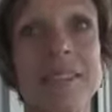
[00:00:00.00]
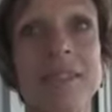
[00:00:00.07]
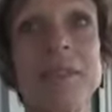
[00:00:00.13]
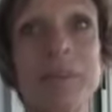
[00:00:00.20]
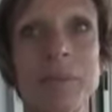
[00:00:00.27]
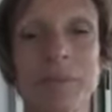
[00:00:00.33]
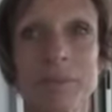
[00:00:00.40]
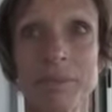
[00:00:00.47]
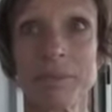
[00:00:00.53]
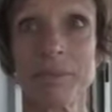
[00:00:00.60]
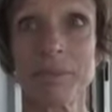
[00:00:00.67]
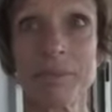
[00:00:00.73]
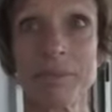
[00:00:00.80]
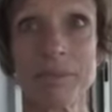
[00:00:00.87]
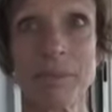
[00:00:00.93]
Can you tell me
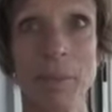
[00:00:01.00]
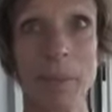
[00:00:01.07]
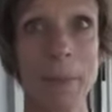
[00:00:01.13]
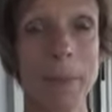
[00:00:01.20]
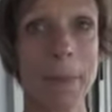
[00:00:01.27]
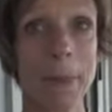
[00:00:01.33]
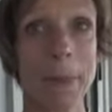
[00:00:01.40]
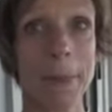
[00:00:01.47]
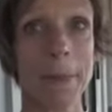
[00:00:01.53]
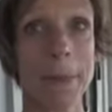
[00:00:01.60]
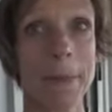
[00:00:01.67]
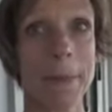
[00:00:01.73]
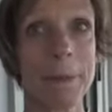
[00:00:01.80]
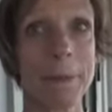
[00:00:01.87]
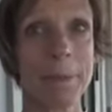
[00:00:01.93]
what about
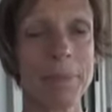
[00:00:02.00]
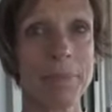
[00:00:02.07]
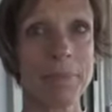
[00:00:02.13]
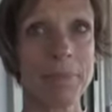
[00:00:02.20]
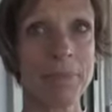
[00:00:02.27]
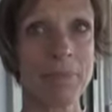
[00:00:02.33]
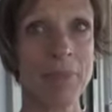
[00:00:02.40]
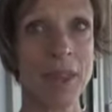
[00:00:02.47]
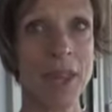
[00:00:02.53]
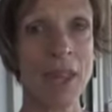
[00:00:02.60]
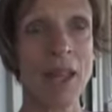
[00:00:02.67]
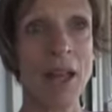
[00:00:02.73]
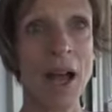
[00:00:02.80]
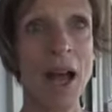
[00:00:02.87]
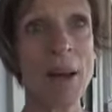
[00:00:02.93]
osteopenia?
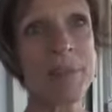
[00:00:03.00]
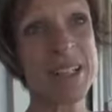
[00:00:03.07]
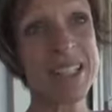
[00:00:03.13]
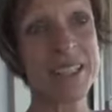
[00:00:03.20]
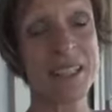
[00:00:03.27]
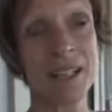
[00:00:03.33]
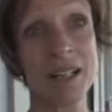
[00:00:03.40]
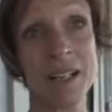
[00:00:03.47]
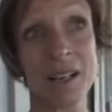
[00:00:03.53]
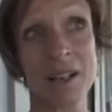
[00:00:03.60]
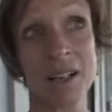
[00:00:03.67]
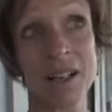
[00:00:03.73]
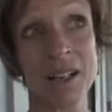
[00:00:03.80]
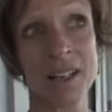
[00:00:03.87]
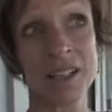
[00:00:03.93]
Um, it's uh,
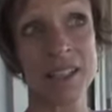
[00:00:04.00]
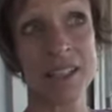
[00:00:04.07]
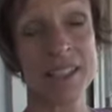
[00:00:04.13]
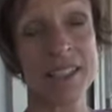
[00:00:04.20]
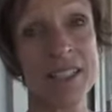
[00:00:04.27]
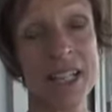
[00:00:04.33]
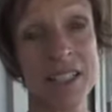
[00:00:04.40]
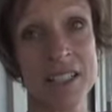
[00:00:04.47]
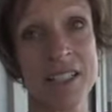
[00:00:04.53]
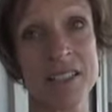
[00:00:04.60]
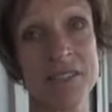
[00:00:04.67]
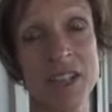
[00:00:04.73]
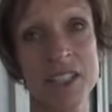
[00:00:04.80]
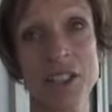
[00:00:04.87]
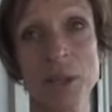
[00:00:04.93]
uh, early stages
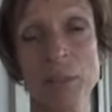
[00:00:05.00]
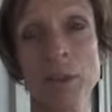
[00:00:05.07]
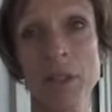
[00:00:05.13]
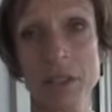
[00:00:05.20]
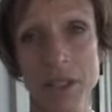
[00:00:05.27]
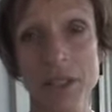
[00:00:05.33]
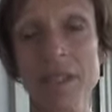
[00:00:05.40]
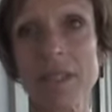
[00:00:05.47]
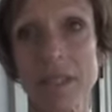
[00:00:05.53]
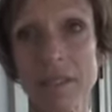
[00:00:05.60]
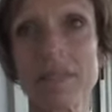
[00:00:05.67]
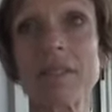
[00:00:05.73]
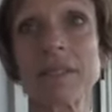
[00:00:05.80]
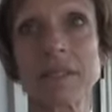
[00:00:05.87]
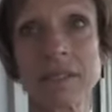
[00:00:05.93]
of osteoporosis.
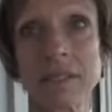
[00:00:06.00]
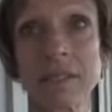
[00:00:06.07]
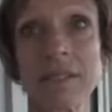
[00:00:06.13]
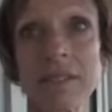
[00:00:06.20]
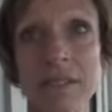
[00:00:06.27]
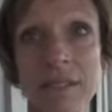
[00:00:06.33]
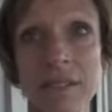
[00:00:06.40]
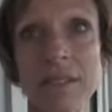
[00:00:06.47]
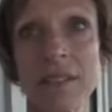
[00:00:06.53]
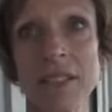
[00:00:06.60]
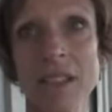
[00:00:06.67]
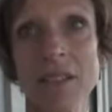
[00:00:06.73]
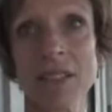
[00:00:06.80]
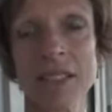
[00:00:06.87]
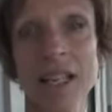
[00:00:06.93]

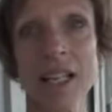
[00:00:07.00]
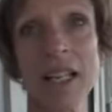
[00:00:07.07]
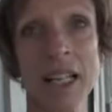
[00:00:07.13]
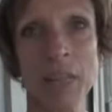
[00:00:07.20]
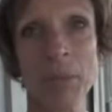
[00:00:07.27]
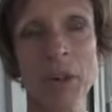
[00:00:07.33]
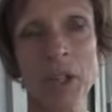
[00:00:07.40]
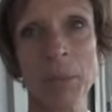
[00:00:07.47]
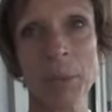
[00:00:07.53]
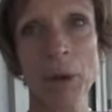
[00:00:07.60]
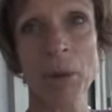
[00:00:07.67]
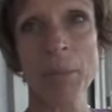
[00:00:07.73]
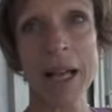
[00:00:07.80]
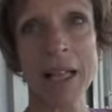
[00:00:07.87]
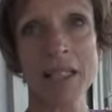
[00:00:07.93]
So it's kind of like when your
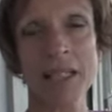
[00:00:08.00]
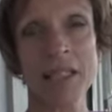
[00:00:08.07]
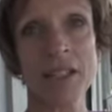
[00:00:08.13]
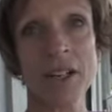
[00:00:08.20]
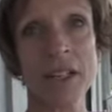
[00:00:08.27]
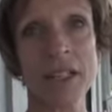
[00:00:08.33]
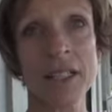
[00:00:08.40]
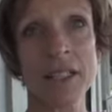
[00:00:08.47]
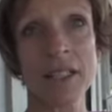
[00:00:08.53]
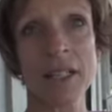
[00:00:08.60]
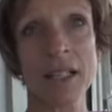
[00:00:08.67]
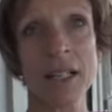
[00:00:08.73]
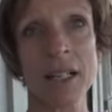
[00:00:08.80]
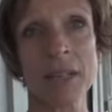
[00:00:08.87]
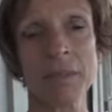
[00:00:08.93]
bone mass is starting
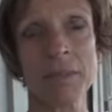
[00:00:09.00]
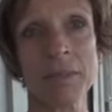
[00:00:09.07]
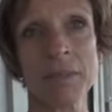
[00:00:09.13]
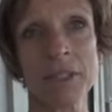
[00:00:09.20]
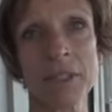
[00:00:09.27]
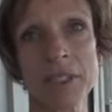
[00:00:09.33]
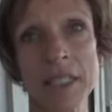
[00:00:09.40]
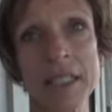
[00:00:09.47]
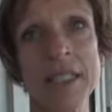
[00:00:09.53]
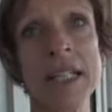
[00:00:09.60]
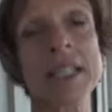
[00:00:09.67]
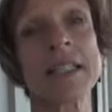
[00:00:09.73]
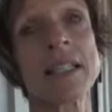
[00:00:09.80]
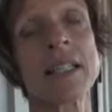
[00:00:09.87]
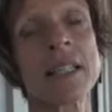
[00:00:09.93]
to um, lose its
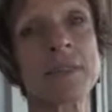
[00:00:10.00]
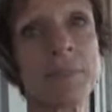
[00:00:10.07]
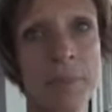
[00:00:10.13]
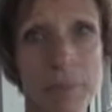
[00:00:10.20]
density.